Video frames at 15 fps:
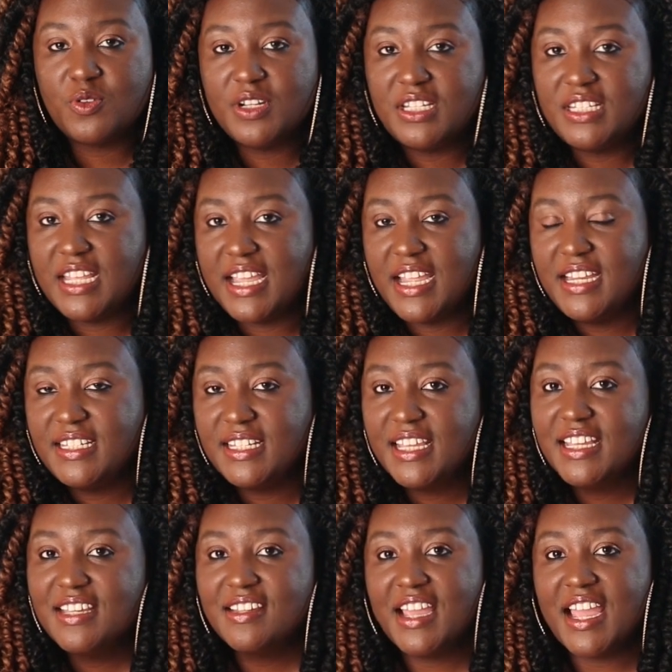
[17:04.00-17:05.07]
on a date.
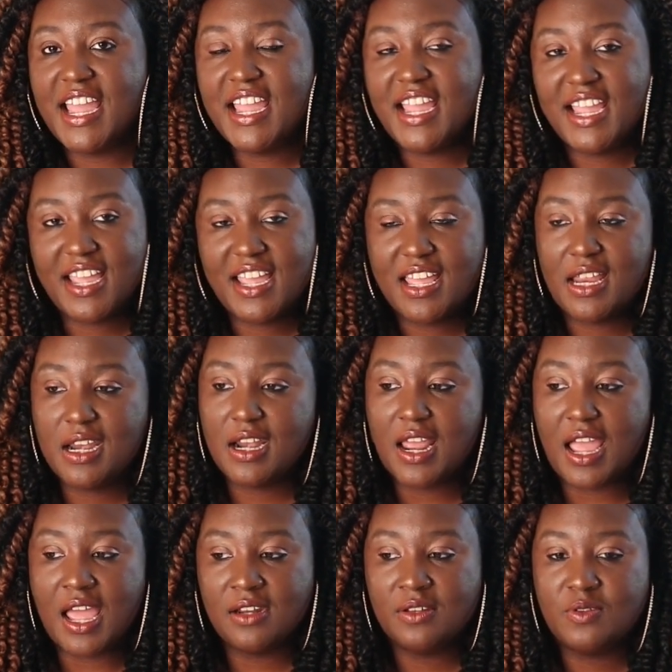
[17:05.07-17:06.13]
And
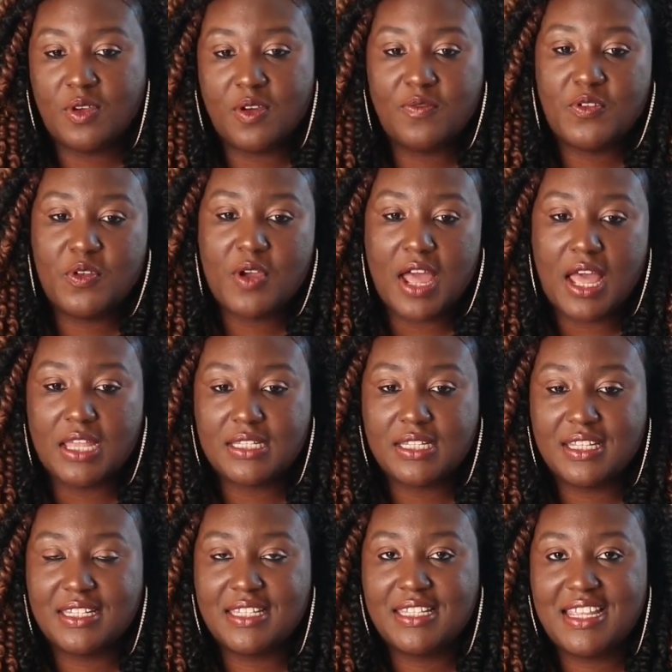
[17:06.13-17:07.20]
I don't know if you guys
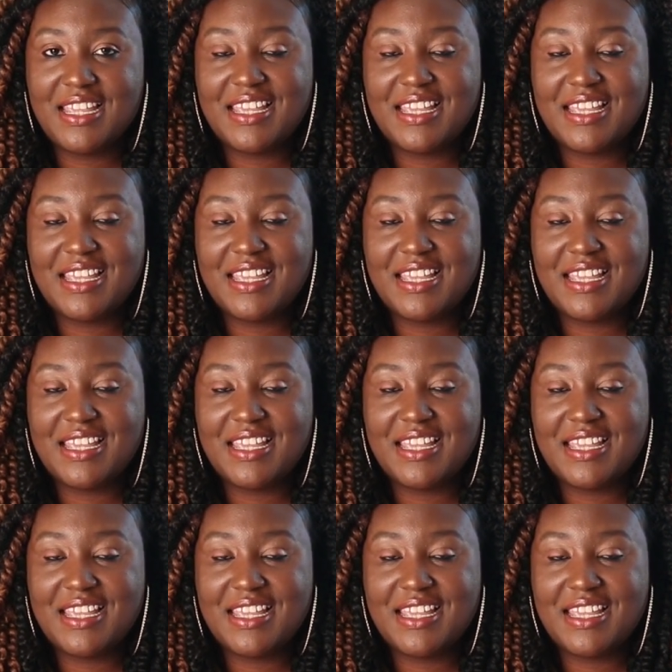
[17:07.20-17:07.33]
can see